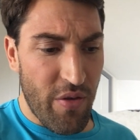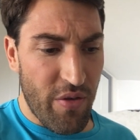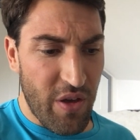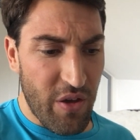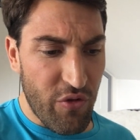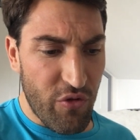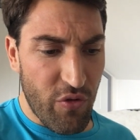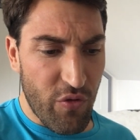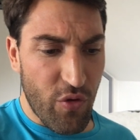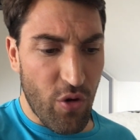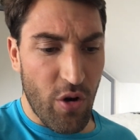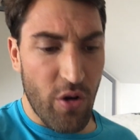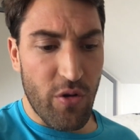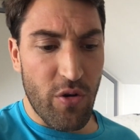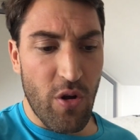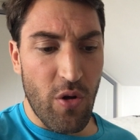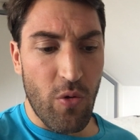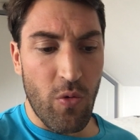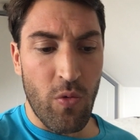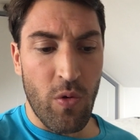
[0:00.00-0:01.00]
Things you've got
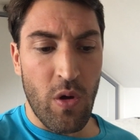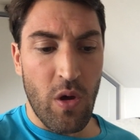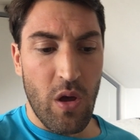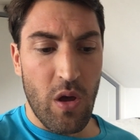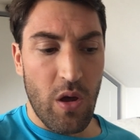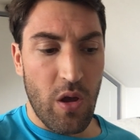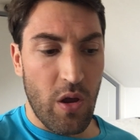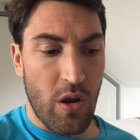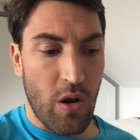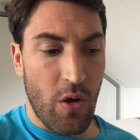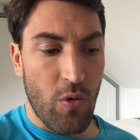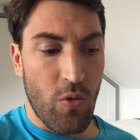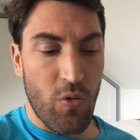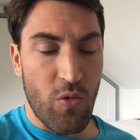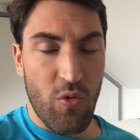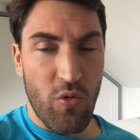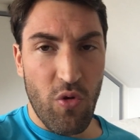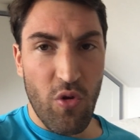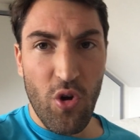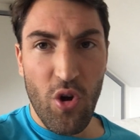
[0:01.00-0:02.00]
to do. You know,
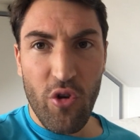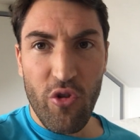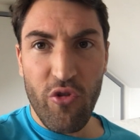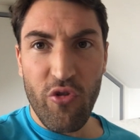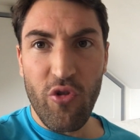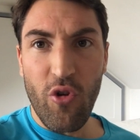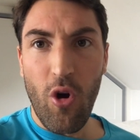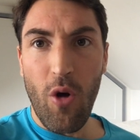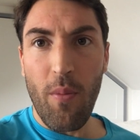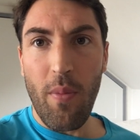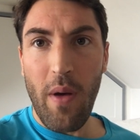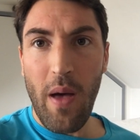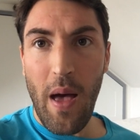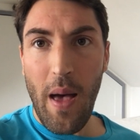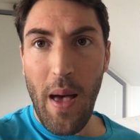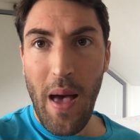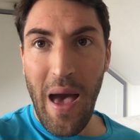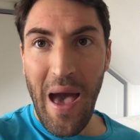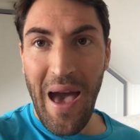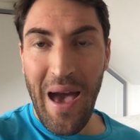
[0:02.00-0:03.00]
you've got to stop
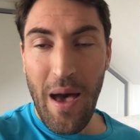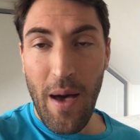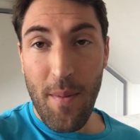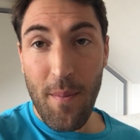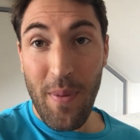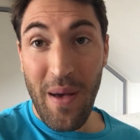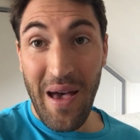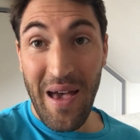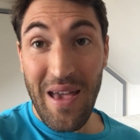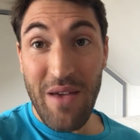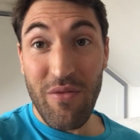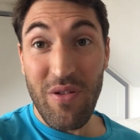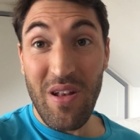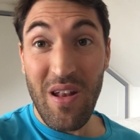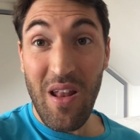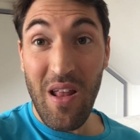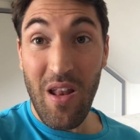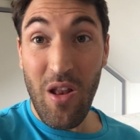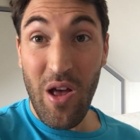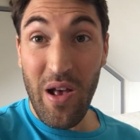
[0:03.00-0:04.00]

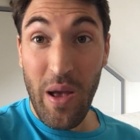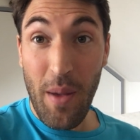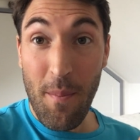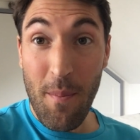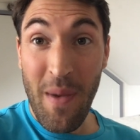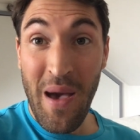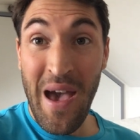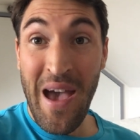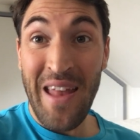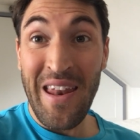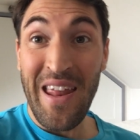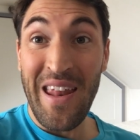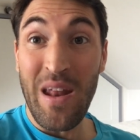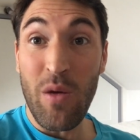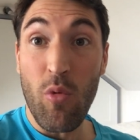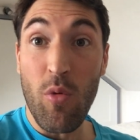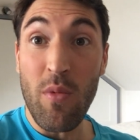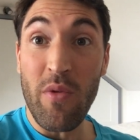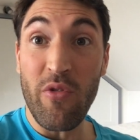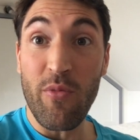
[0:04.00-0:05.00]
behaving like a man in
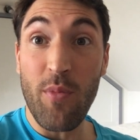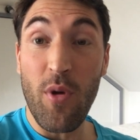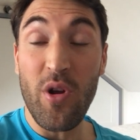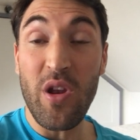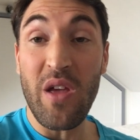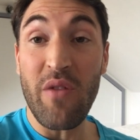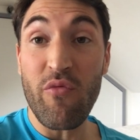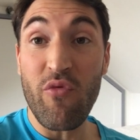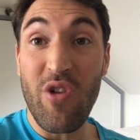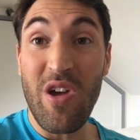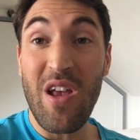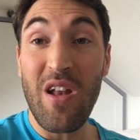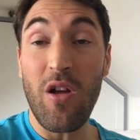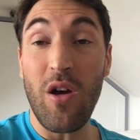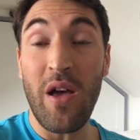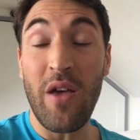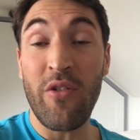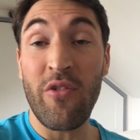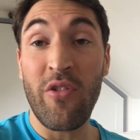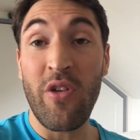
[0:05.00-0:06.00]
a woman's body and
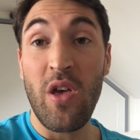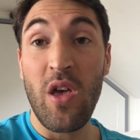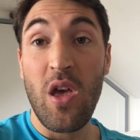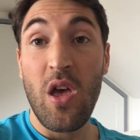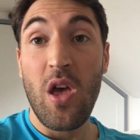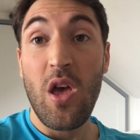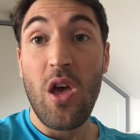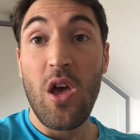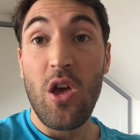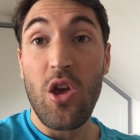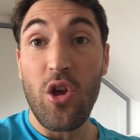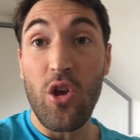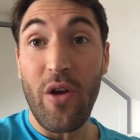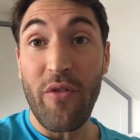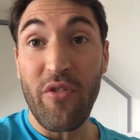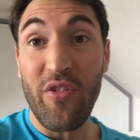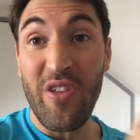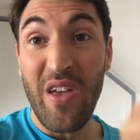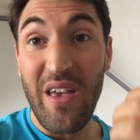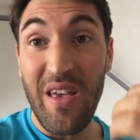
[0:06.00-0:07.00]
realize you
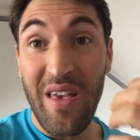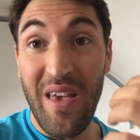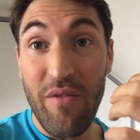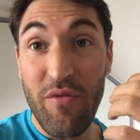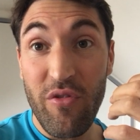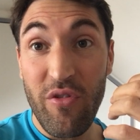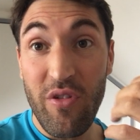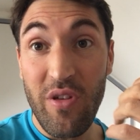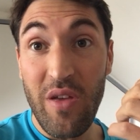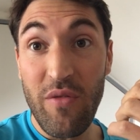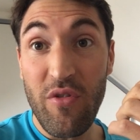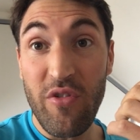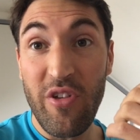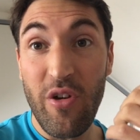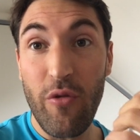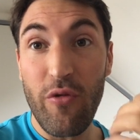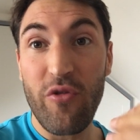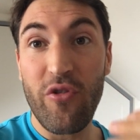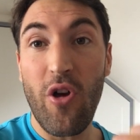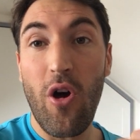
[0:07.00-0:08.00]
have to give
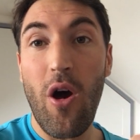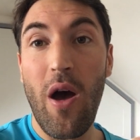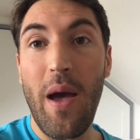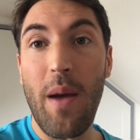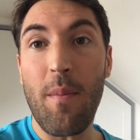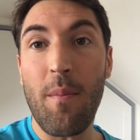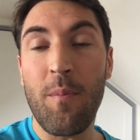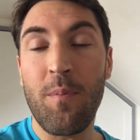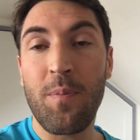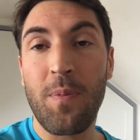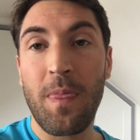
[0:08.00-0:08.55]
yourself time.